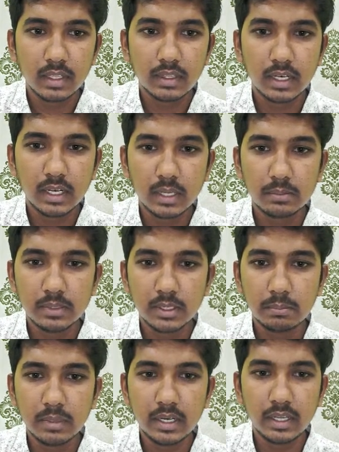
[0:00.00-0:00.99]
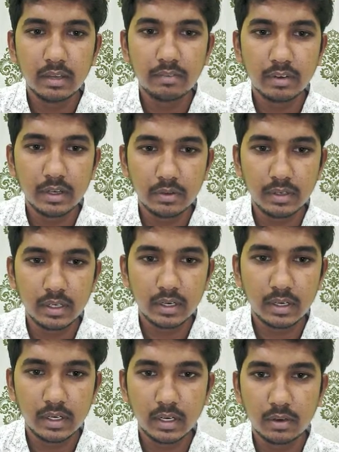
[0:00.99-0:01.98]
that helps in building effective
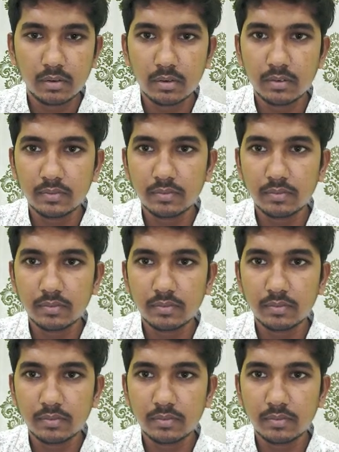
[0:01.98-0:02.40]
internal control.